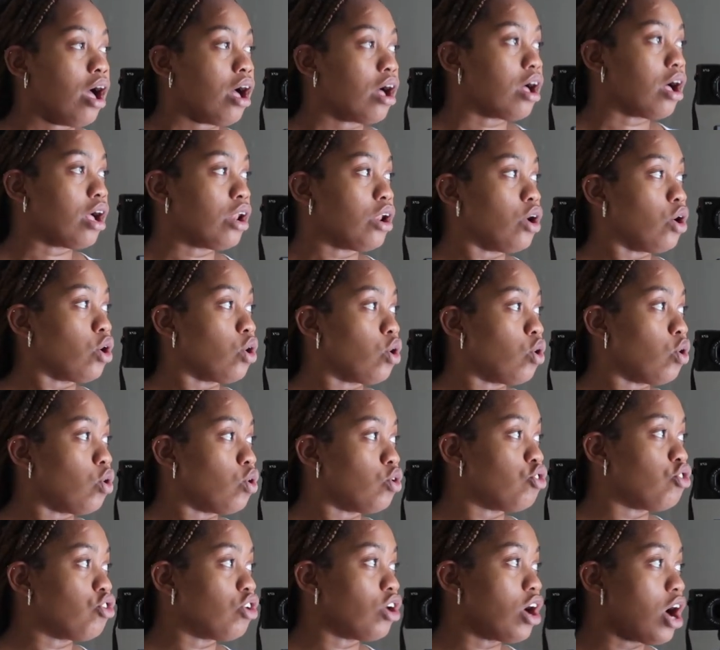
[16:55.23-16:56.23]
Gonna go
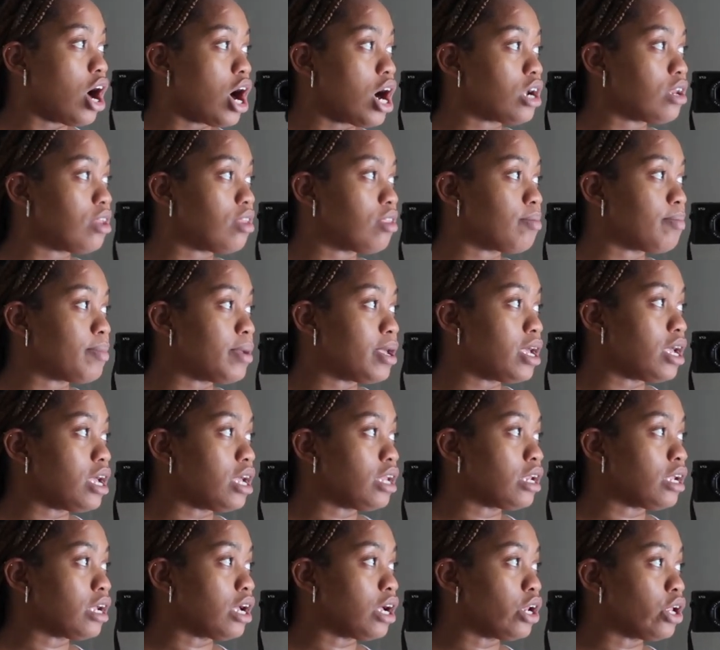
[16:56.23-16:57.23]
to
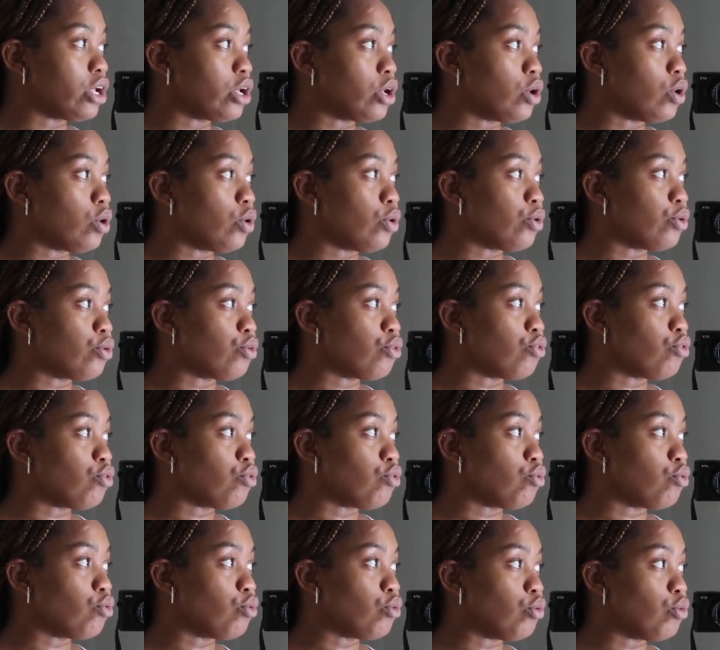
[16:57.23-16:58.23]
Guardsmen, gonna go
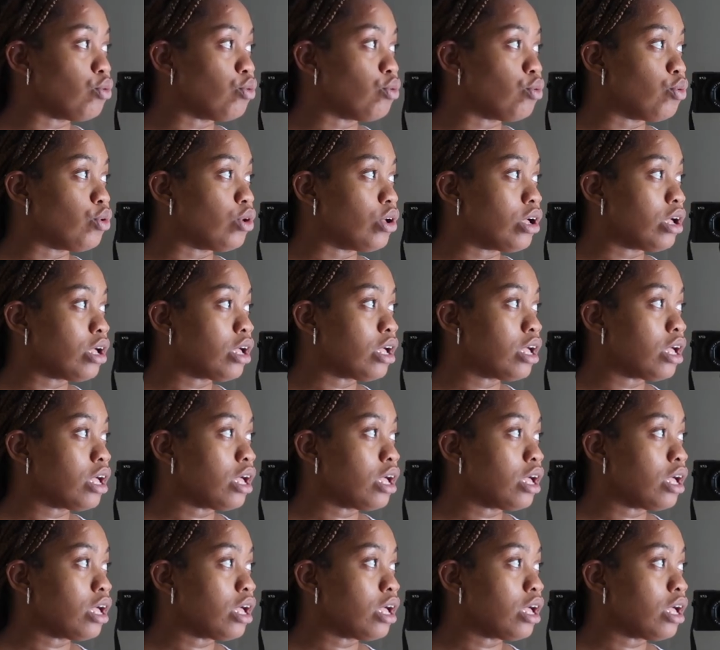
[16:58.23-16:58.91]
to